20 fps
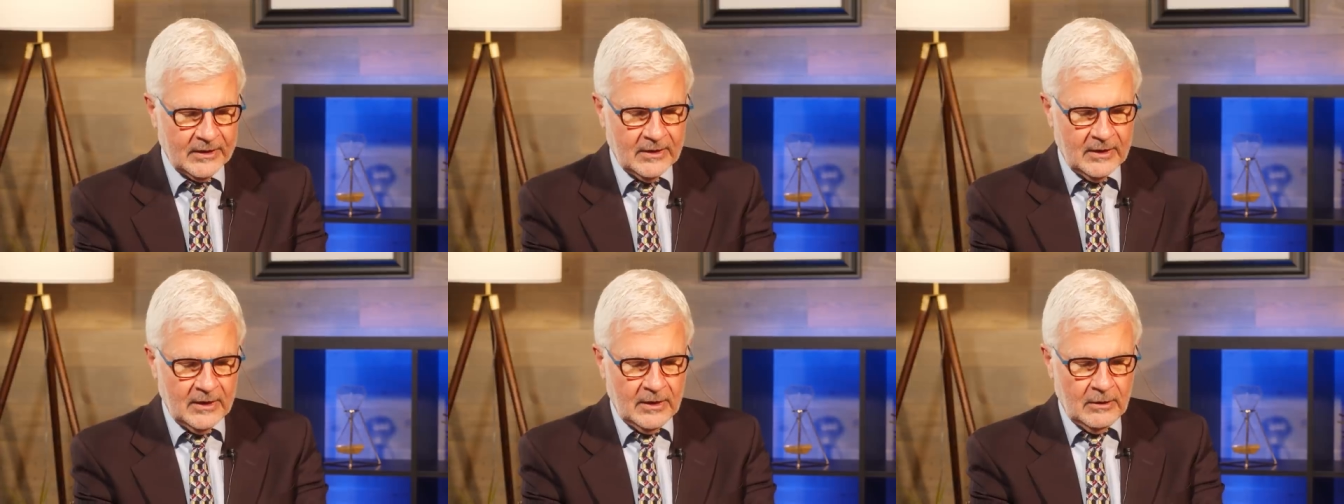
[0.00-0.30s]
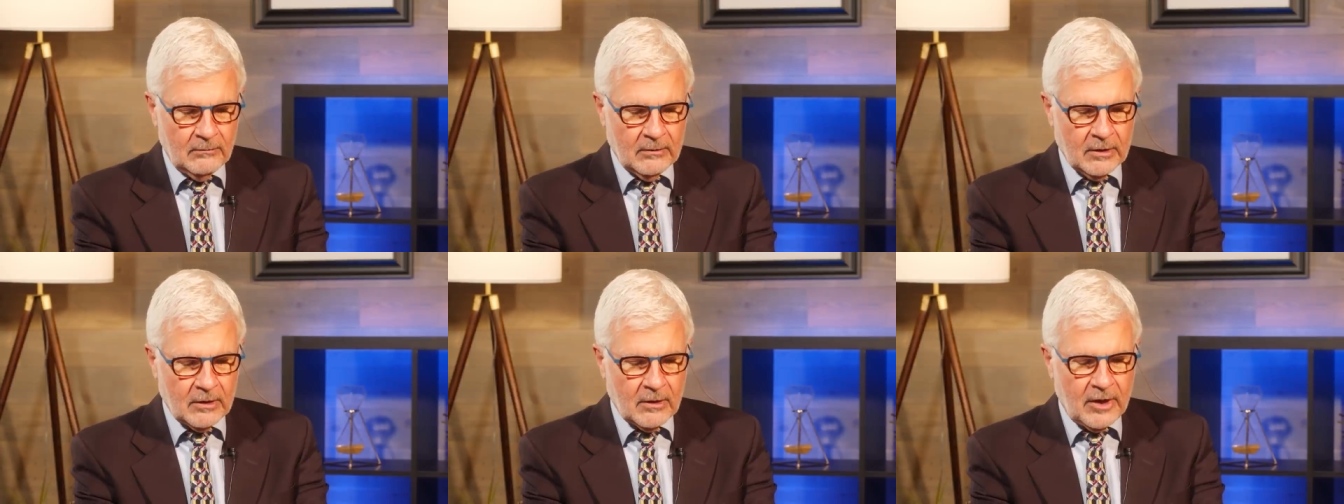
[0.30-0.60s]

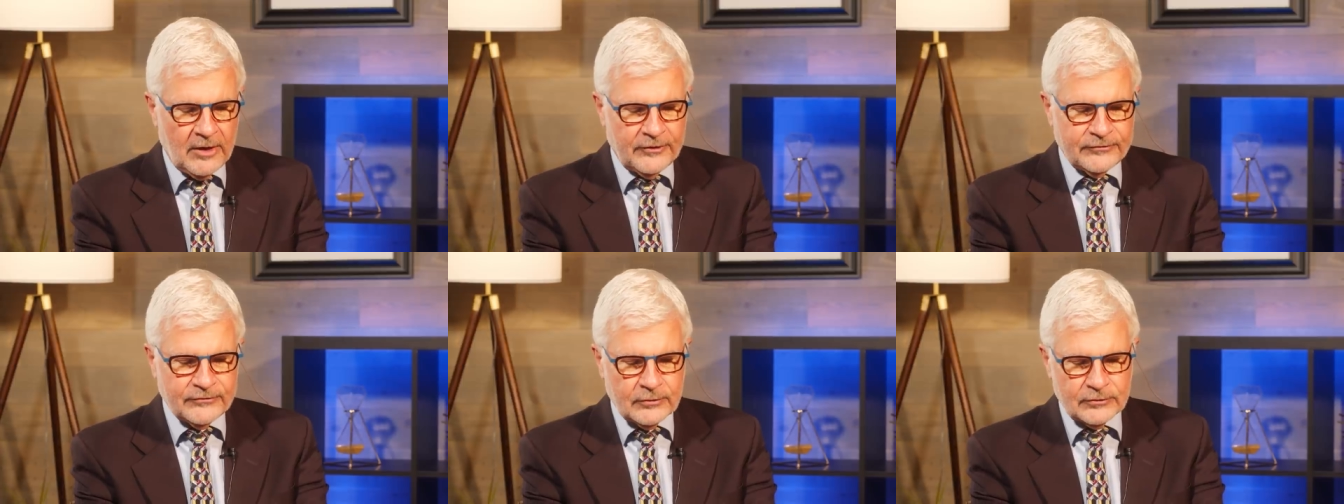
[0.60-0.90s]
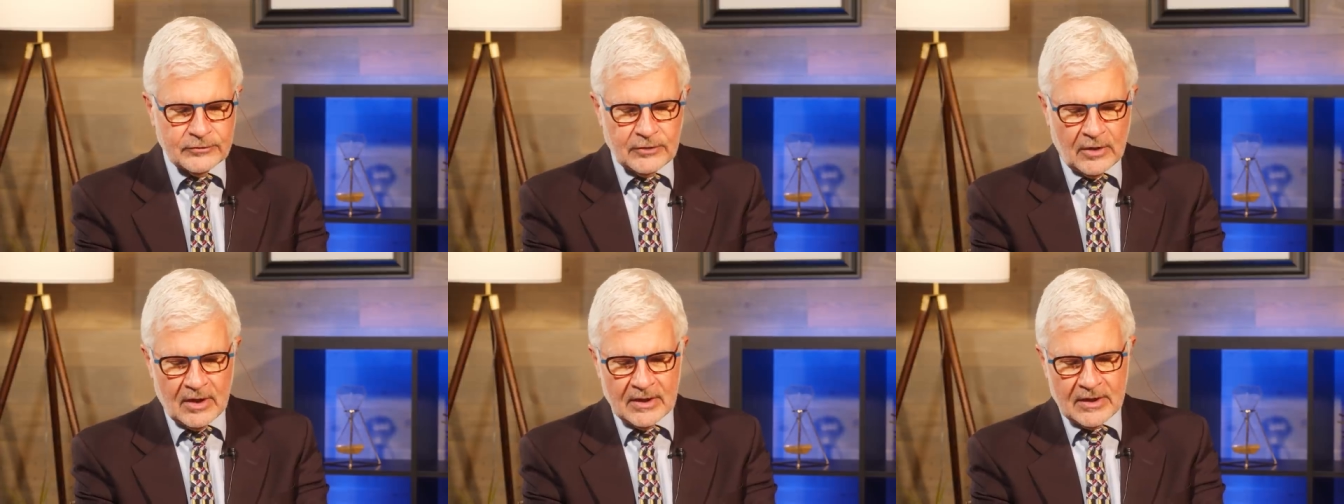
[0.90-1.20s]
We'll also
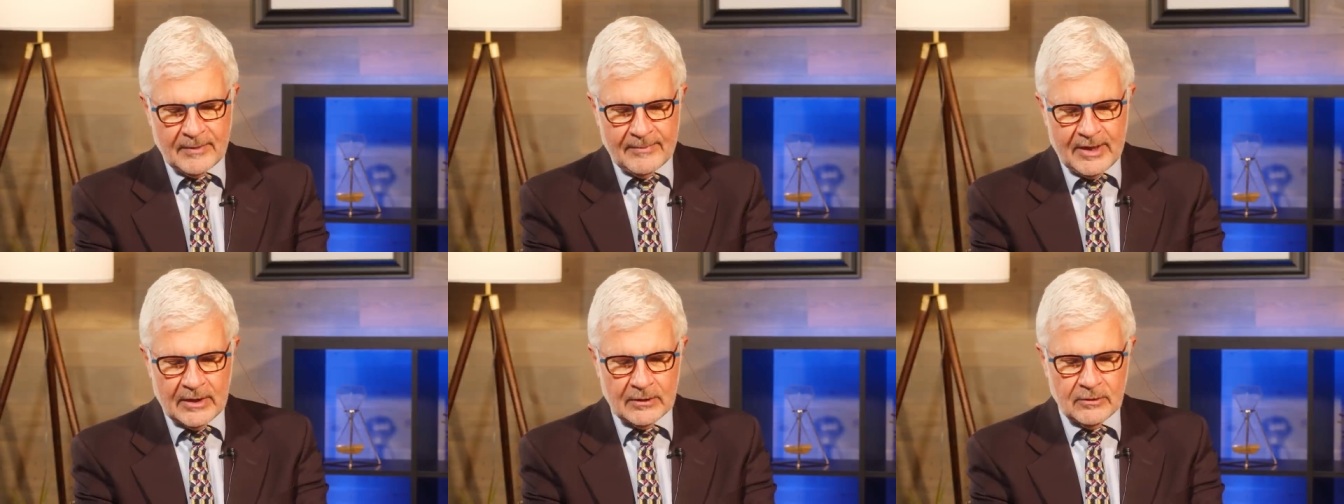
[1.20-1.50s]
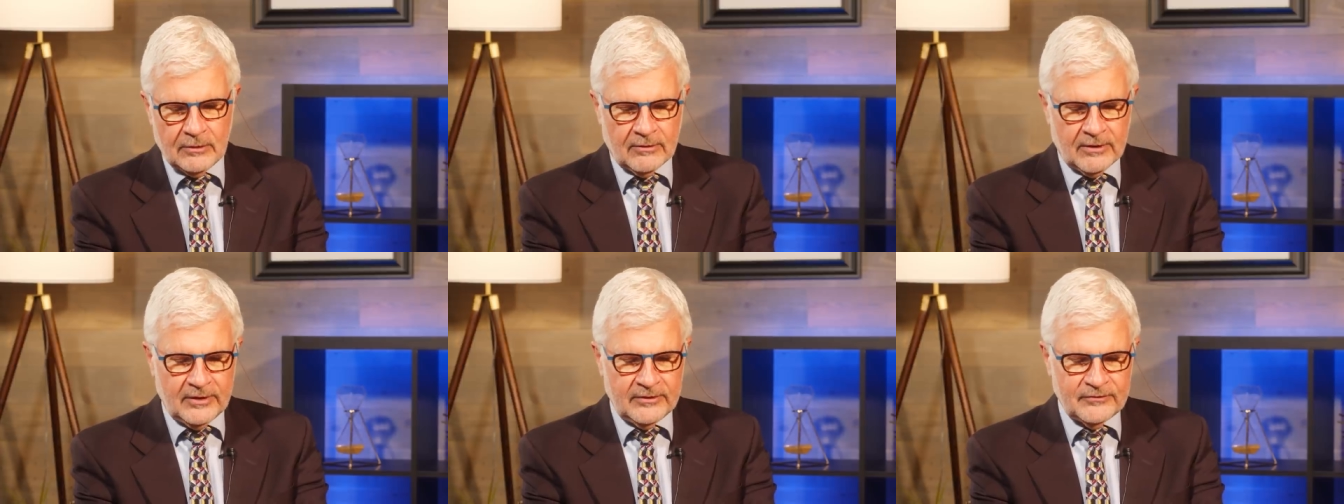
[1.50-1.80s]
talk about
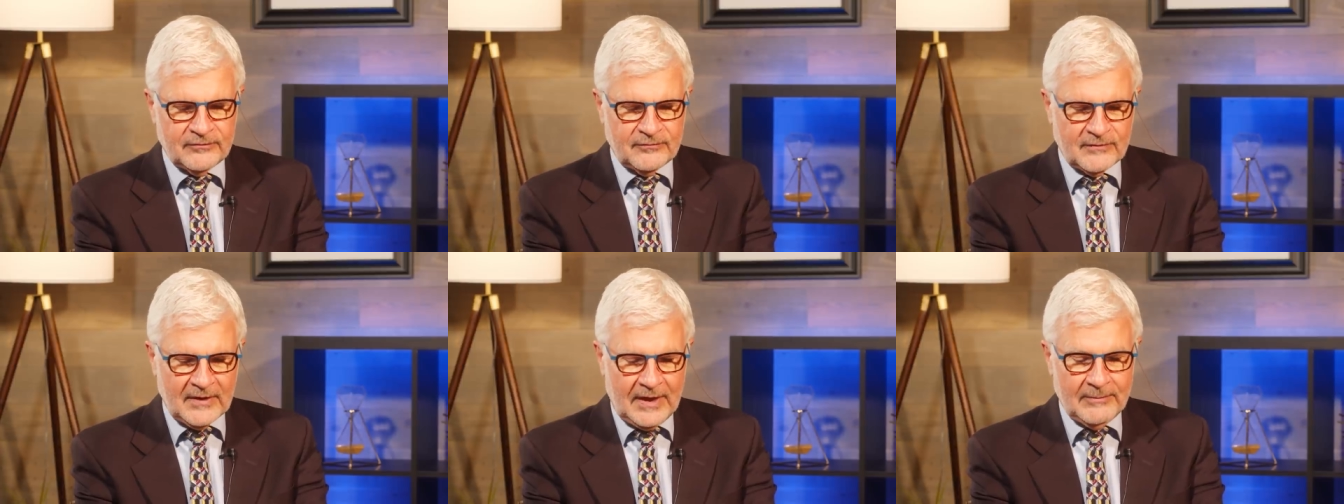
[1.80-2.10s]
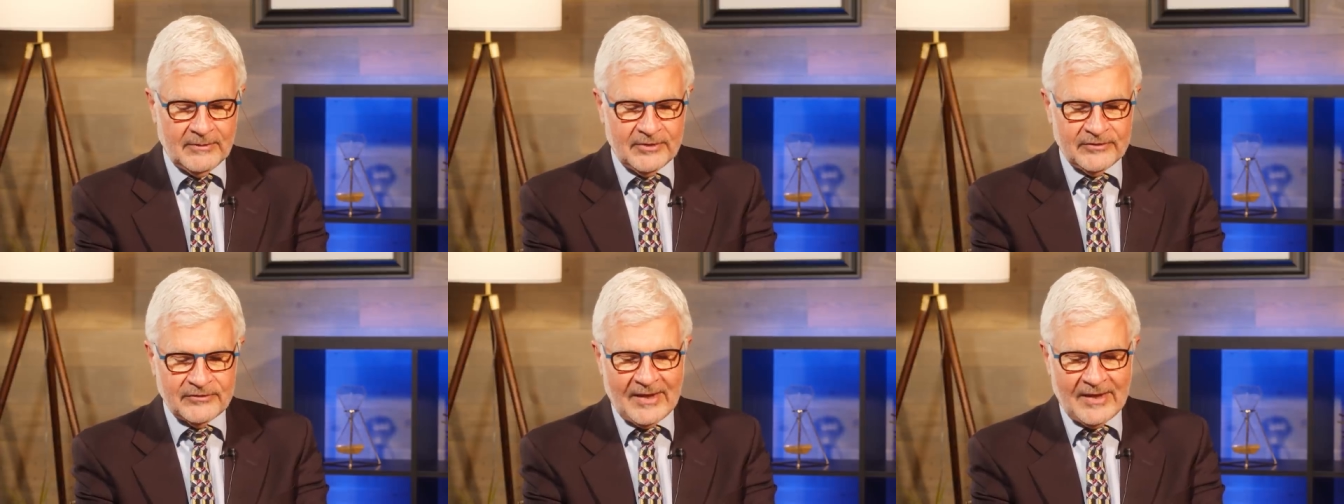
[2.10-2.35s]
Lauren's famous